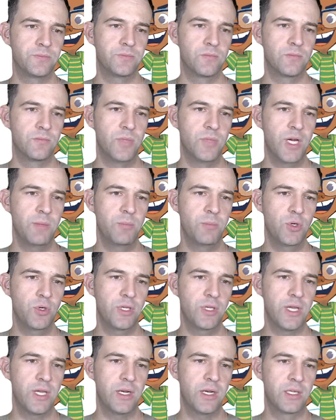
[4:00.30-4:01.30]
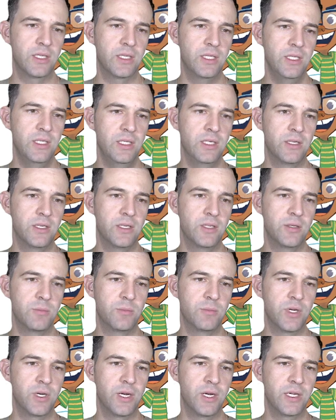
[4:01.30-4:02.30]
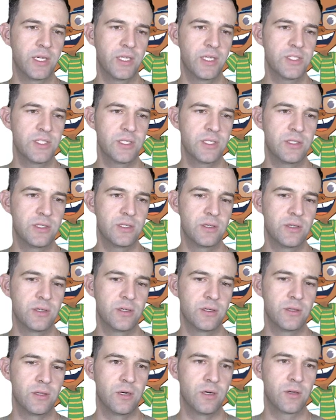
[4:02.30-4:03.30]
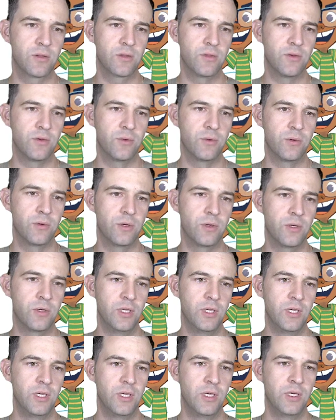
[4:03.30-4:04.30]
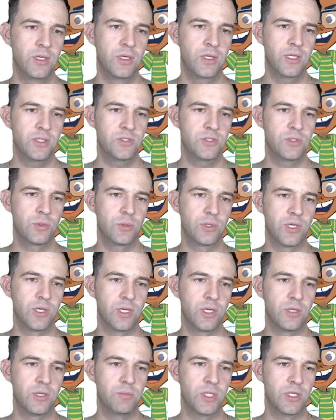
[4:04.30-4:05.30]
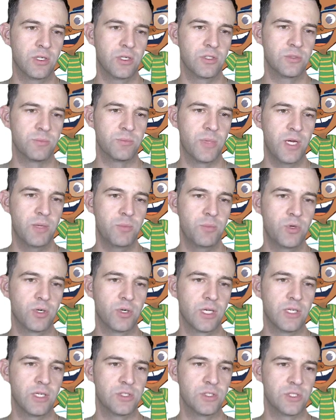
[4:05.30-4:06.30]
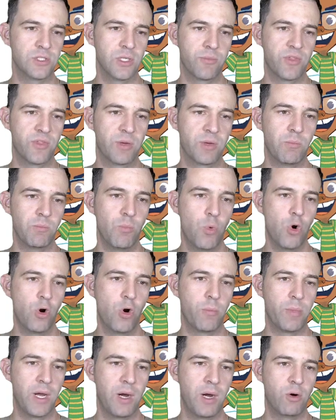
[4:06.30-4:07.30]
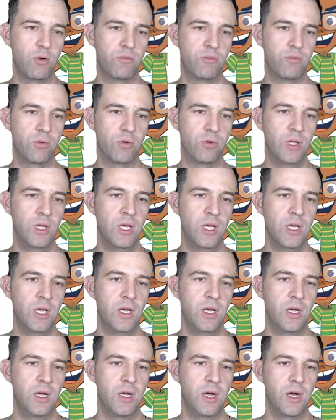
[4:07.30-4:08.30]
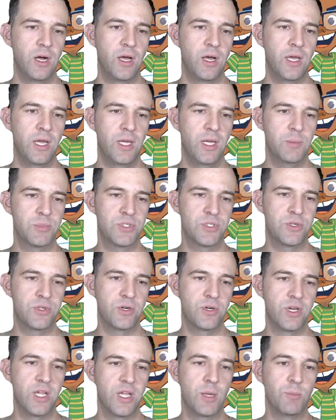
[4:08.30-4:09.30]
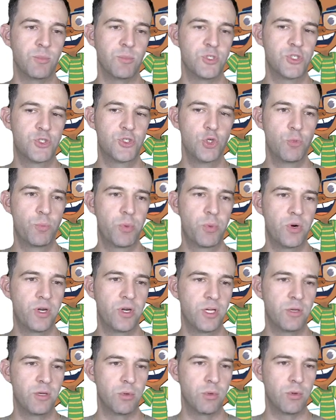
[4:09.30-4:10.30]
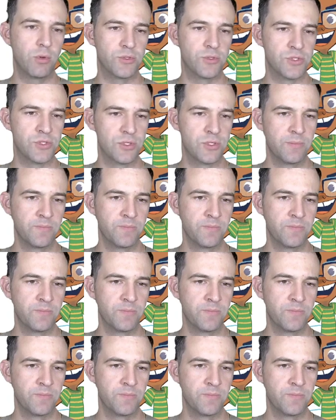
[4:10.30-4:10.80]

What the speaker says: My book had a key in it, but I guess it didn't unlock the door. That's okay, because my book has something more powerful. A hamster named Super Nibbles.